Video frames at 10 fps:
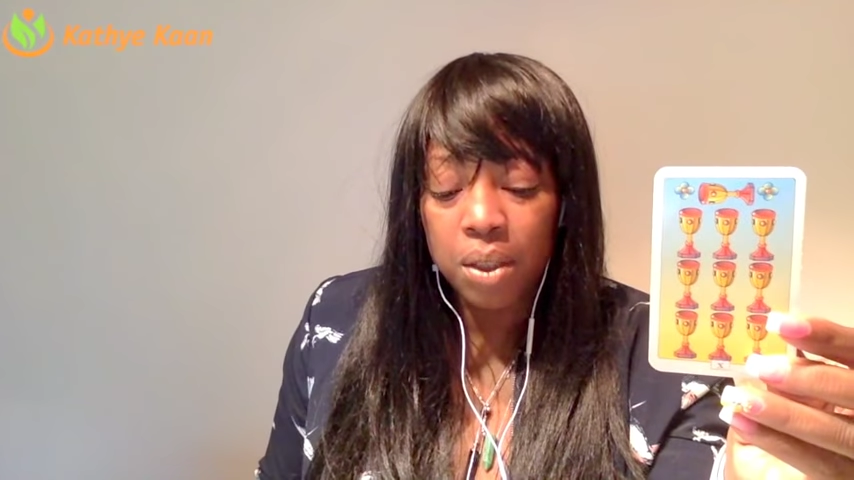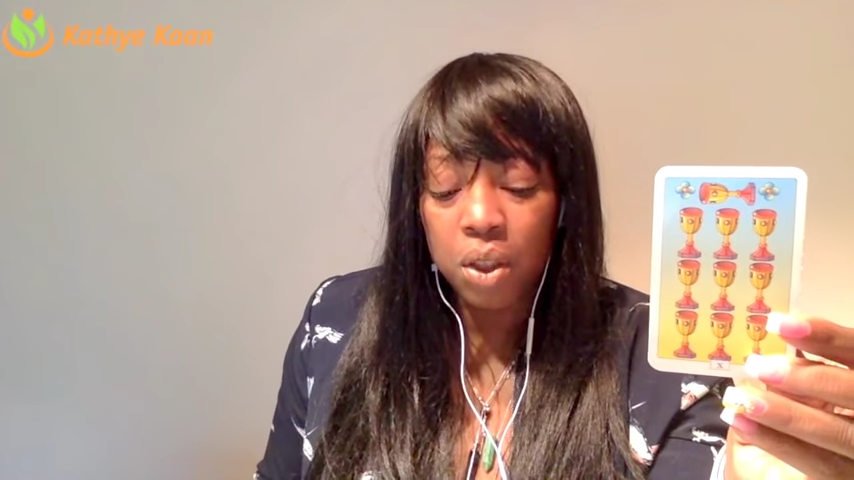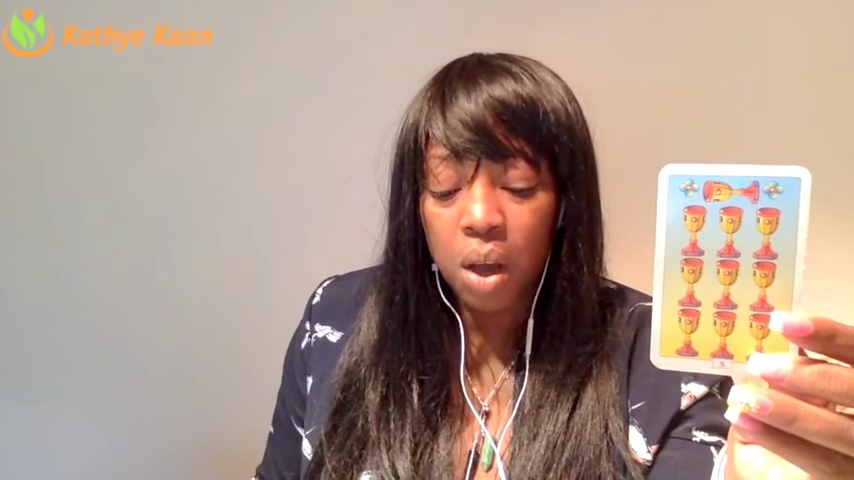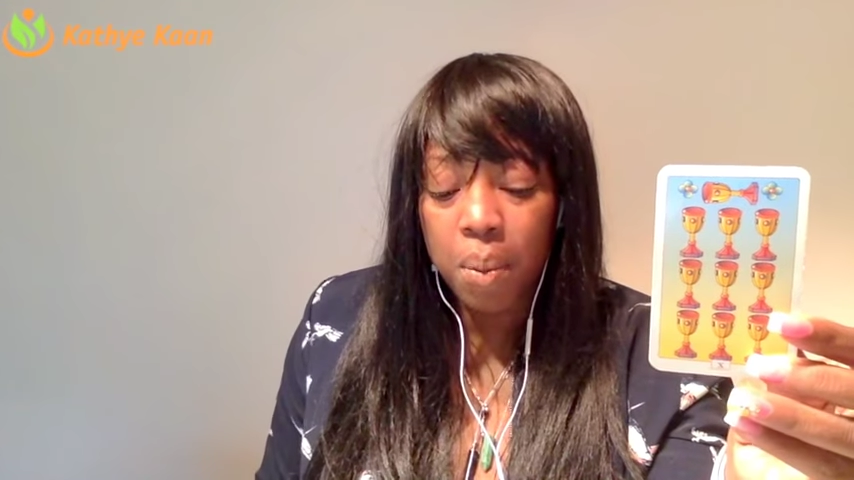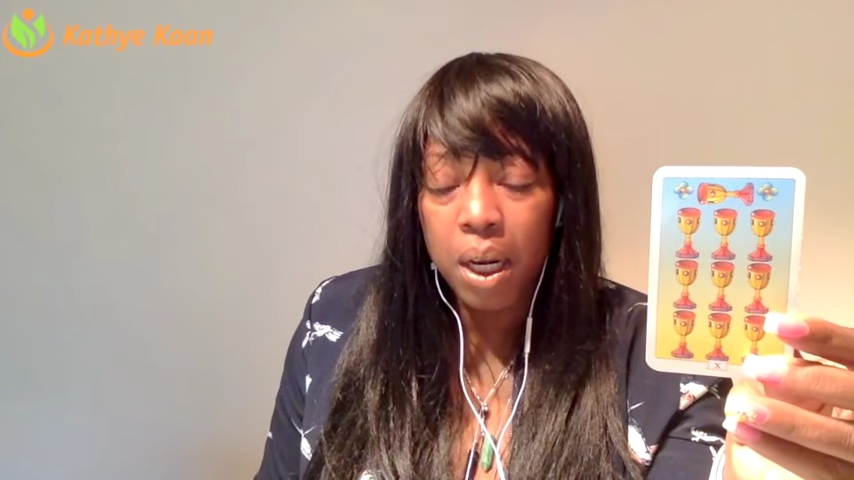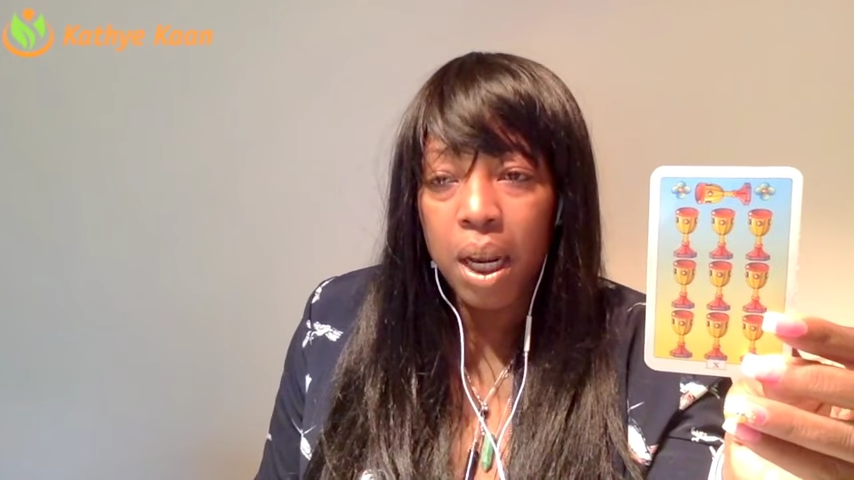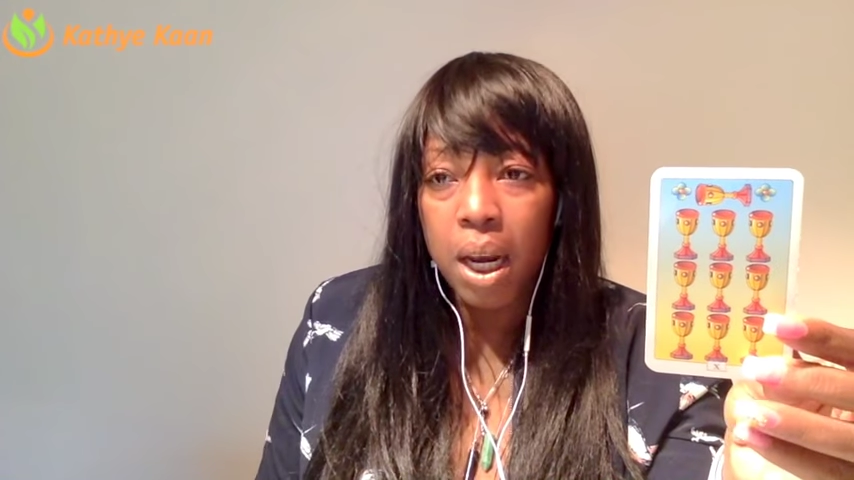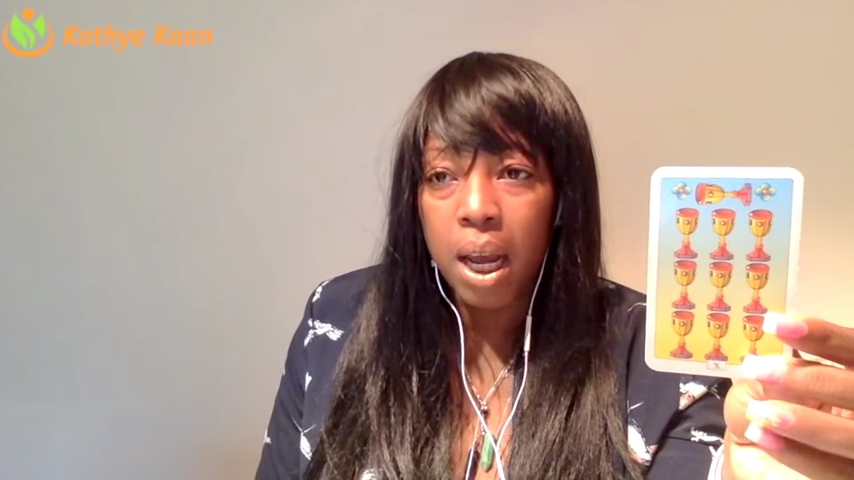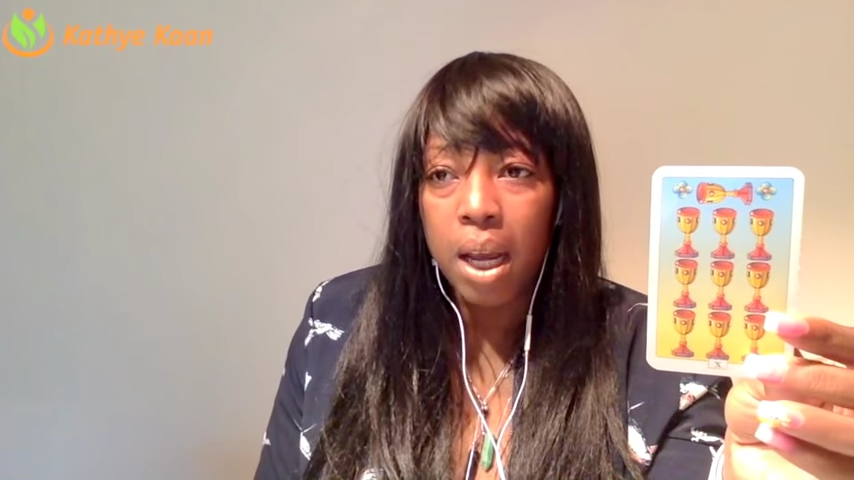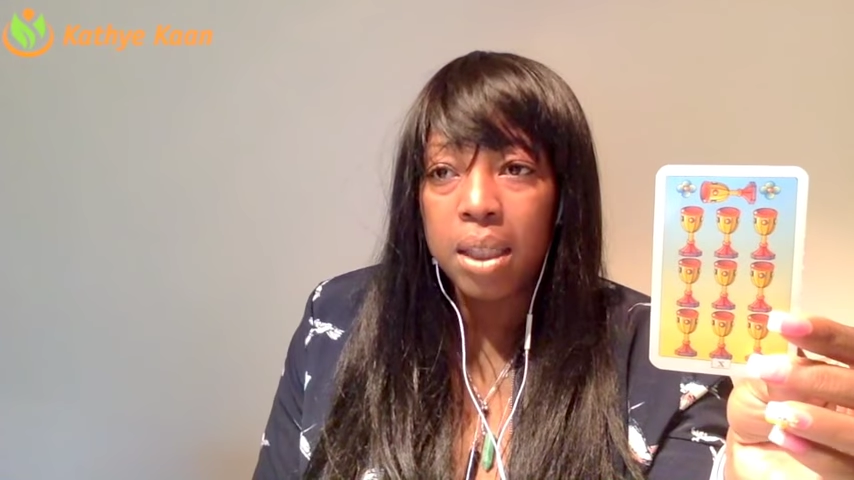is coming
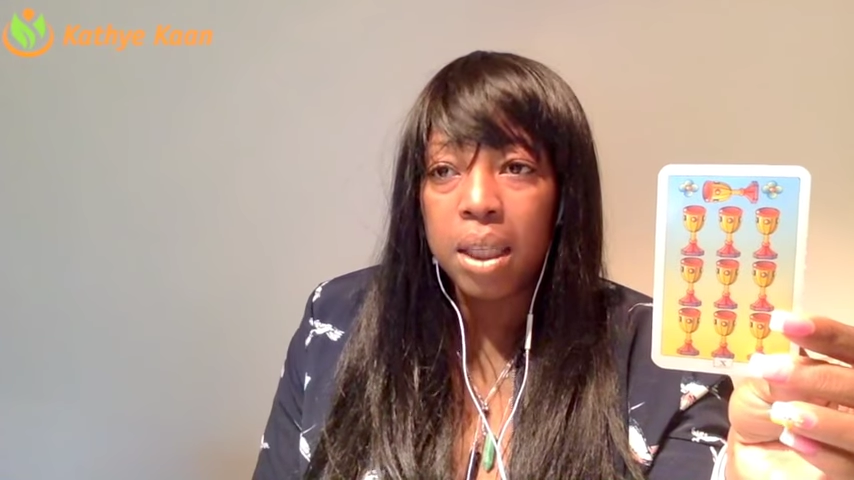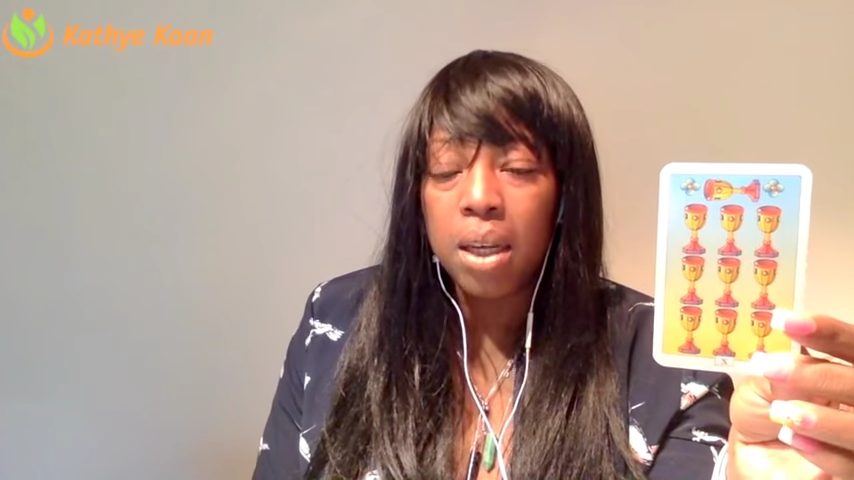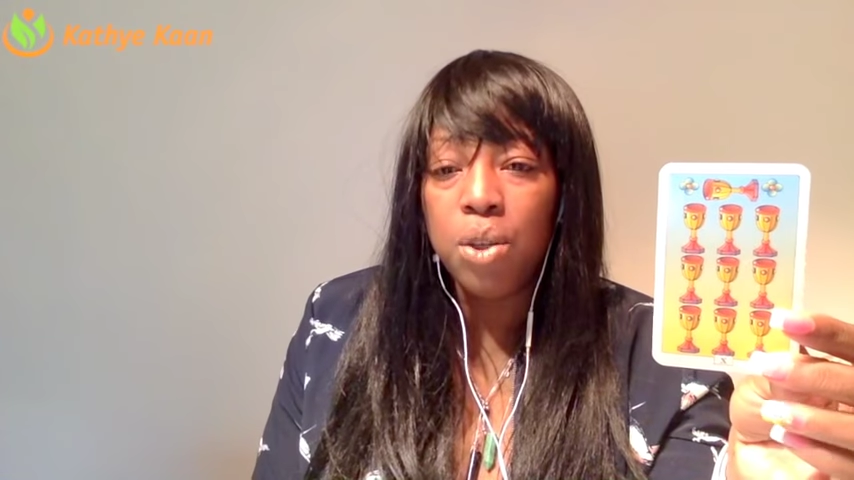in and uh,